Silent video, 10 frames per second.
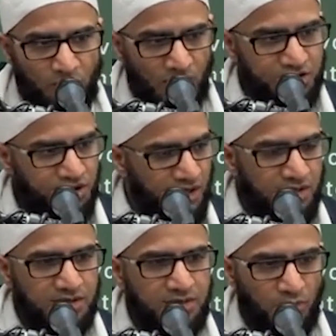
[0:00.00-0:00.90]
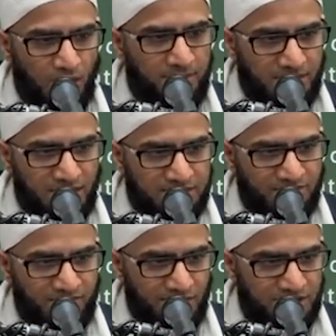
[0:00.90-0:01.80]
mu'ashara,
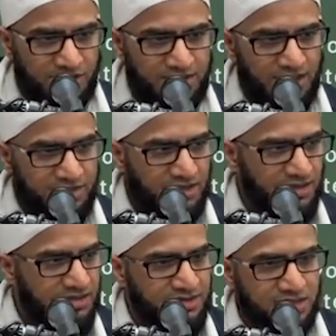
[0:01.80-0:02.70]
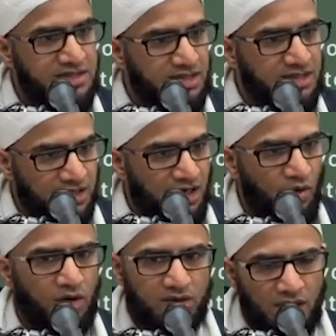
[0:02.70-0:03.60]
mu'amalat, financial dealings, and this
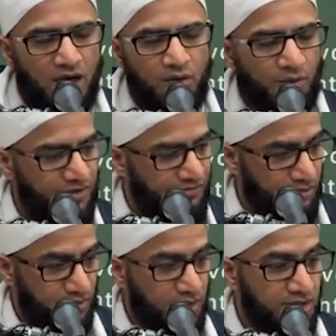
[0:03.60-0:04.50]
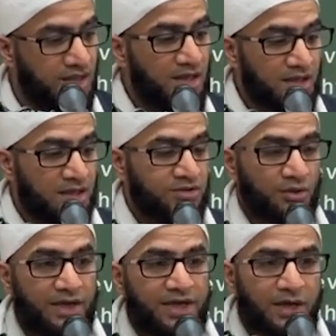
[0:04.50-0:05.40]
tazkiyah or akhlaq or whatever.
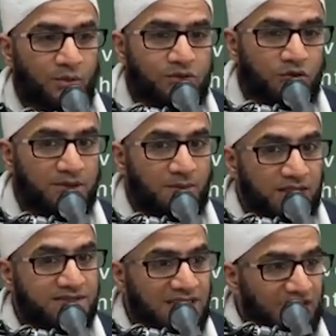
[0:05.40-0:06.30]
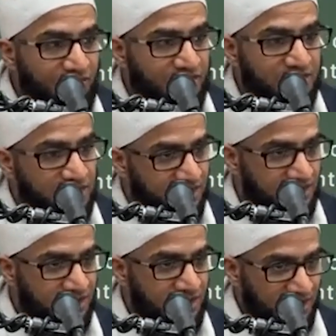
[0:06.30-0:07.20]
So here we talked about
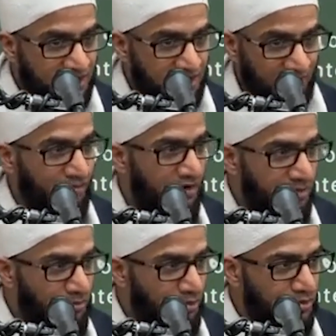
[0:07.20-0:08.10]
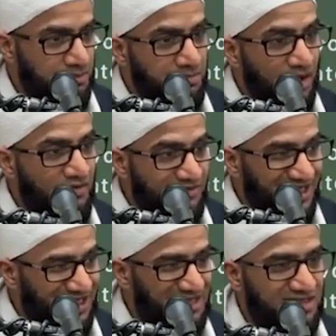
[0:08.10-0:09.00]
selflessness, a very important part
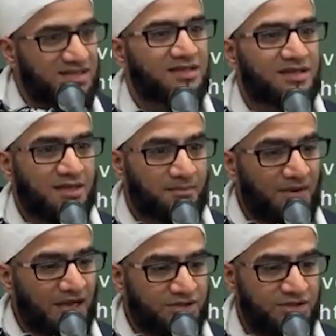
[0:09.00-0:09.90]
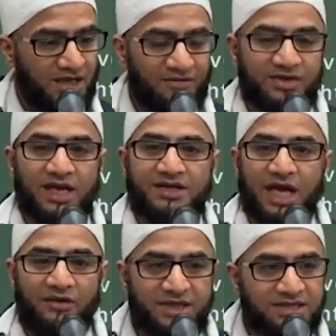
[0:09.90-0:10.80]
of this branch having a
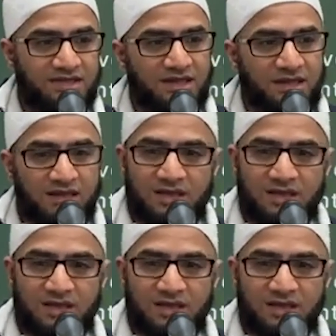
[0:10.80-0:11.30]
direct